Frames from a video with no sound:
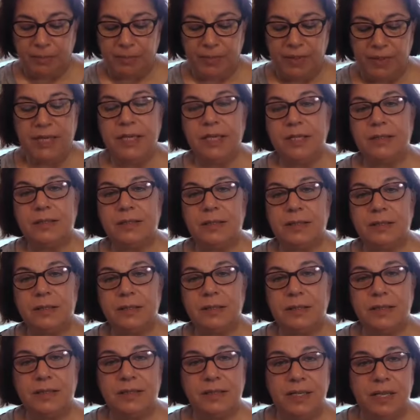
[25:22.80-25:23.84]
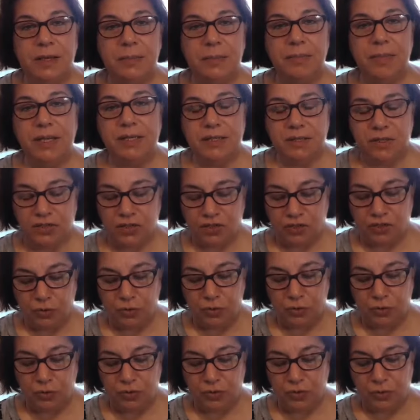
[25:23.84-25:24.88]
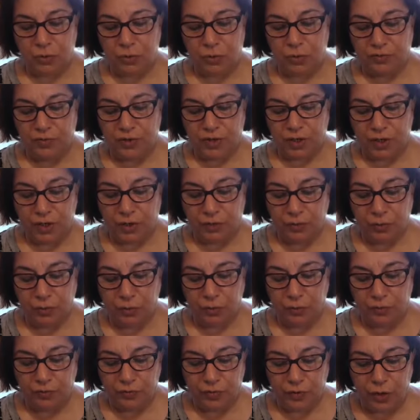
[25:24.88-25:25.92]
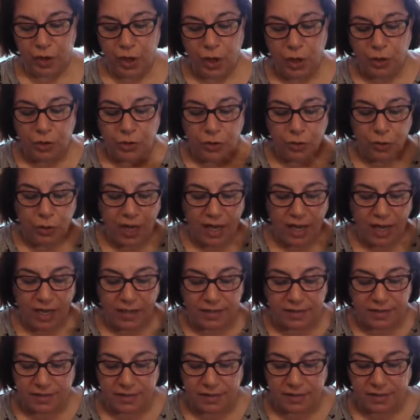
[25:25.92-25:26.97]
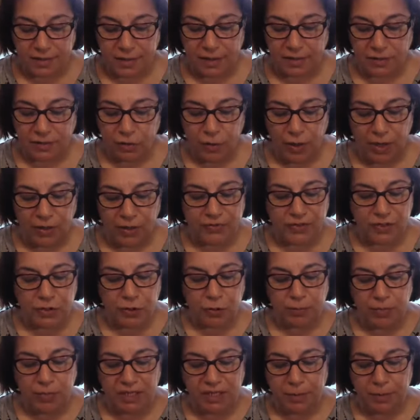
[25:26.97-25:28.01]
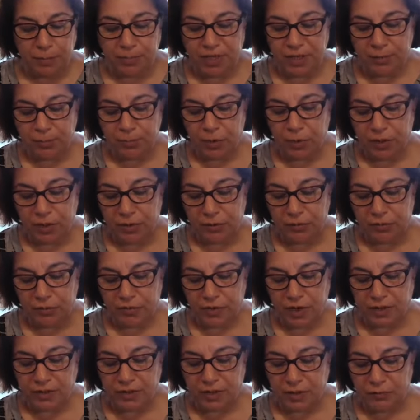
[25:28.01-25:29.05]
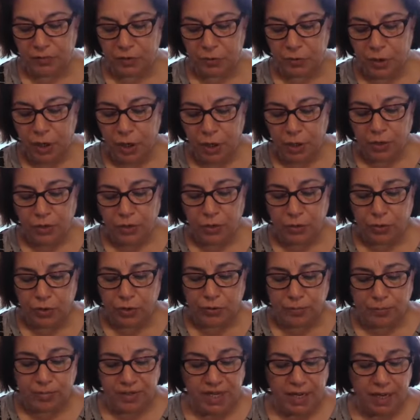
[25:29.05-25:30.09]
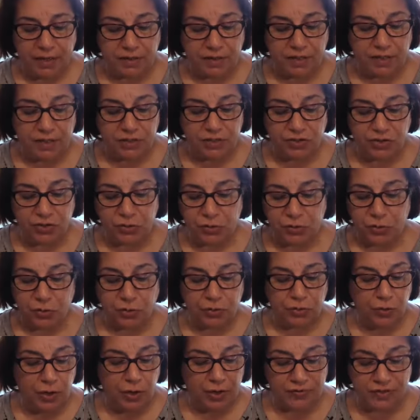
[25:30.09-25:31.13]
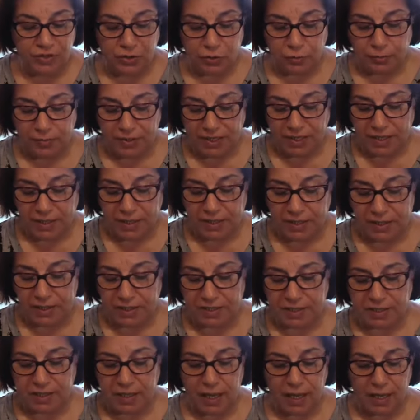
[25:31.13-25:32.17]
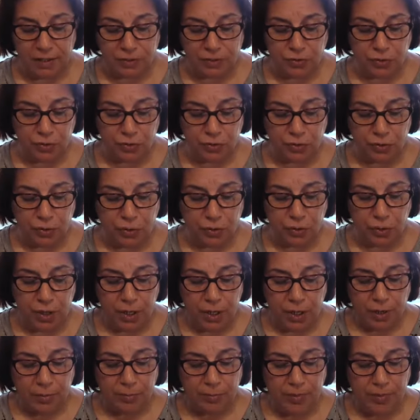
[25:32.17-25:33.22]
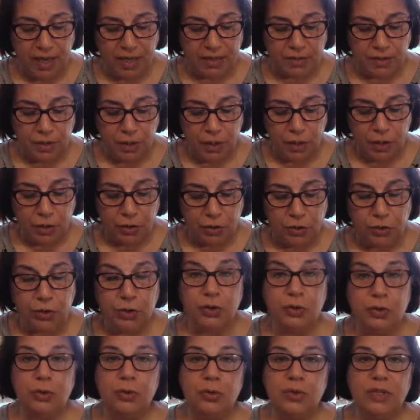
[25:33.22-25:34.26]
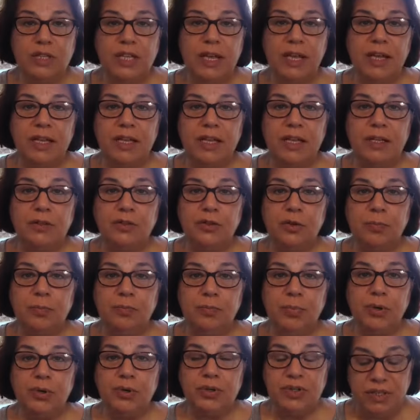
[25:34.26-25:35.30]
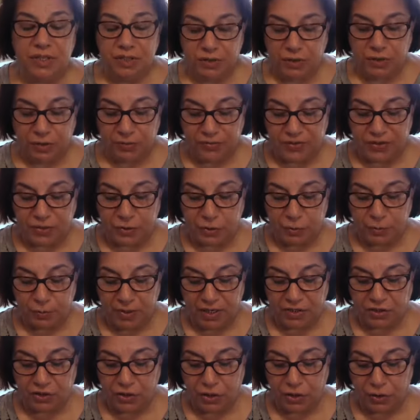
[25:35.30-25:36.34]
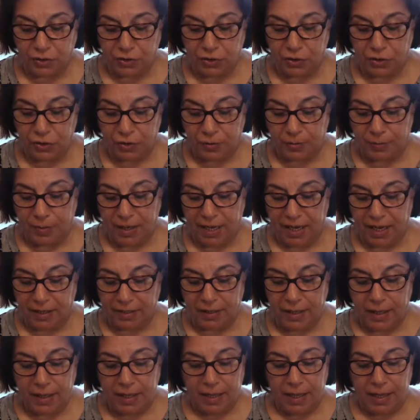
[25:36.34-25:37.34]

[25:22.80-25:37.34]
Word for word: please the same message goes over and over you hesitant you have so many people in front of you you could be a teacher or you have so many kids i don't know but you taking the burden of so much on your back